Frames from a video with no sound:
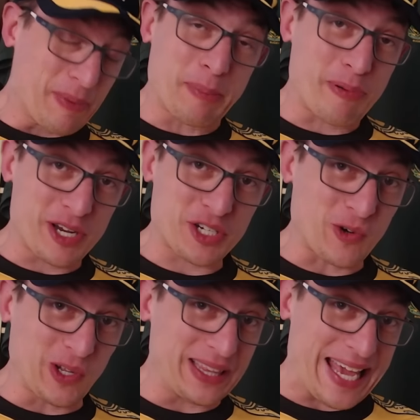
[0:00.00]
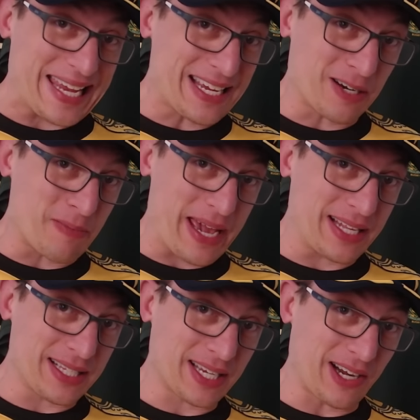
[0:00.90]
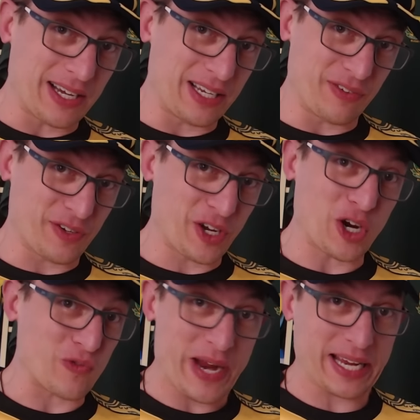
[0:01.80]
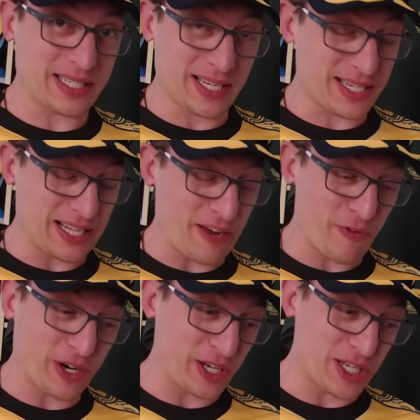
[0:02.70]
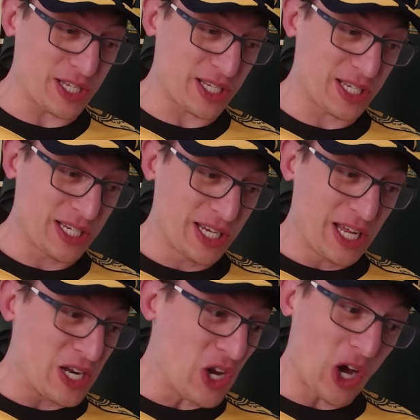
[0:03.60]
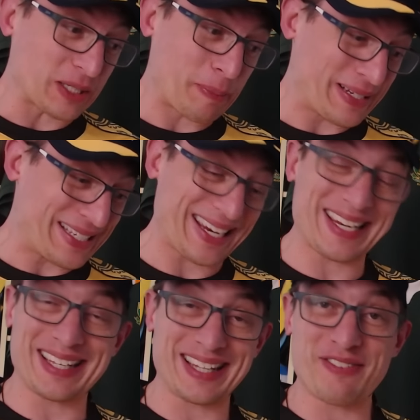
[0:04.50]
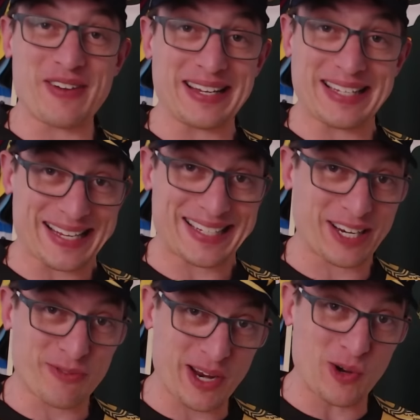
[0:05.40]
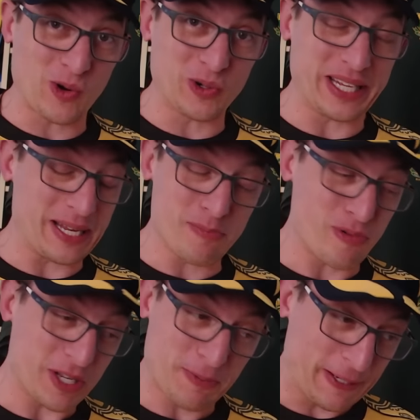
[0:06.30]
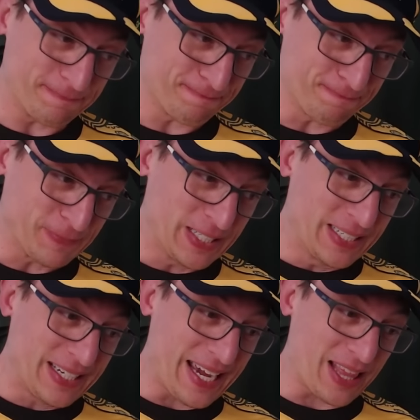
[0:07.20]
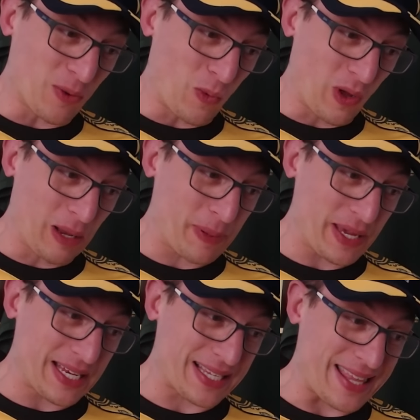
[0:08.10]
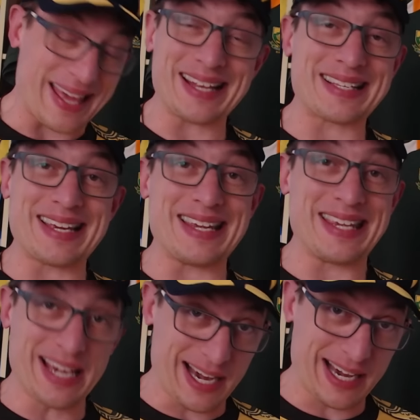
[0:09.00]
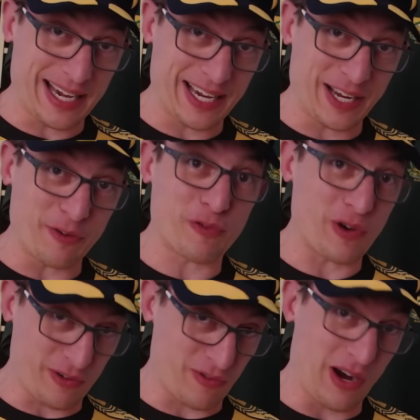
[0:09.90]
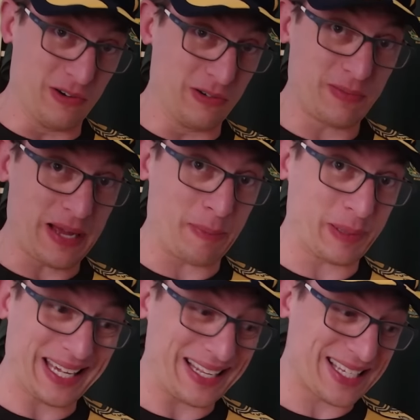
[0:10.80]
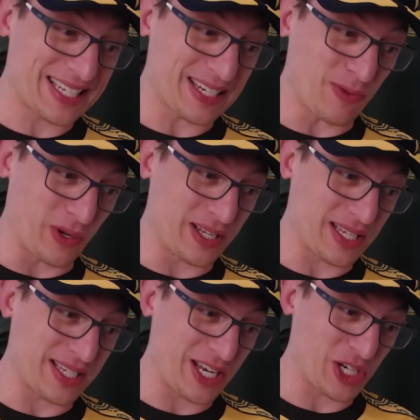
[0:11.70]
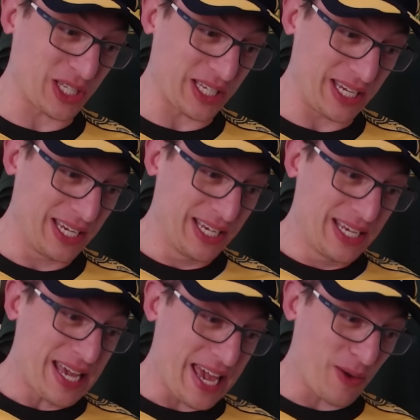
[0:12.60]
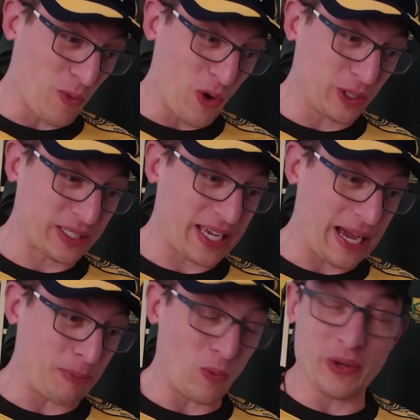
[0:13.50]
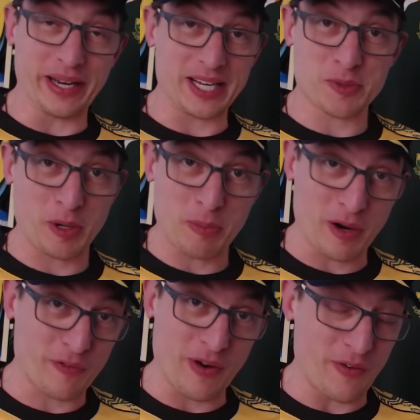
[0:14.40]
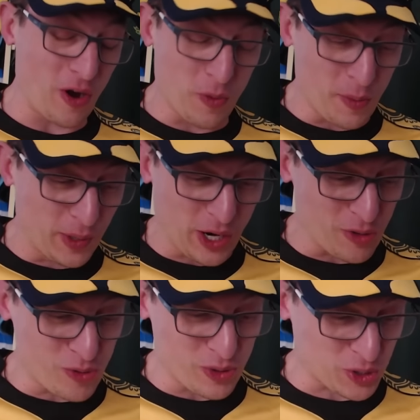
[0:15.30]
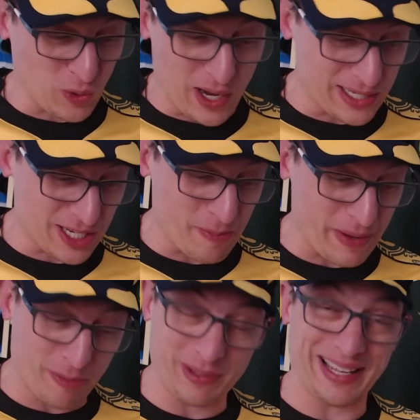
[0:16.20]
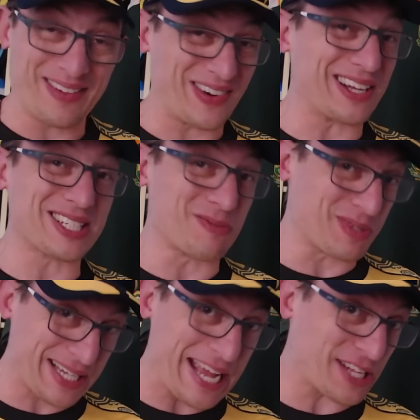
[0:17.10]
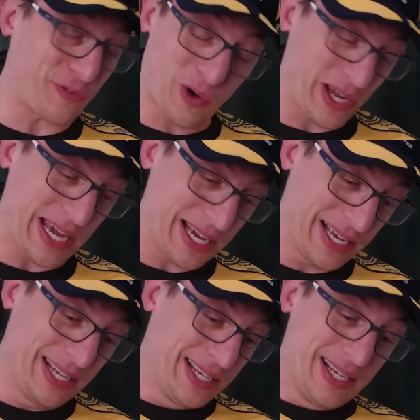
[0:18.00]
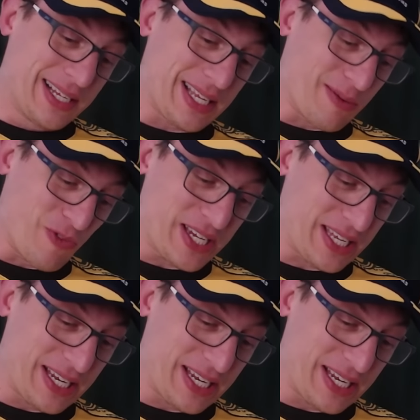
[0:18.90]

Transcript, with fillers: of pressure on that young man to kind of correct South Africa's not particularly fantastic record in Brisbane. And the Wallabies, that is a young front row up against what is essentially a World Cup winning Springbok front row. We will go through the squads. You better believe I got some stats for you, some recent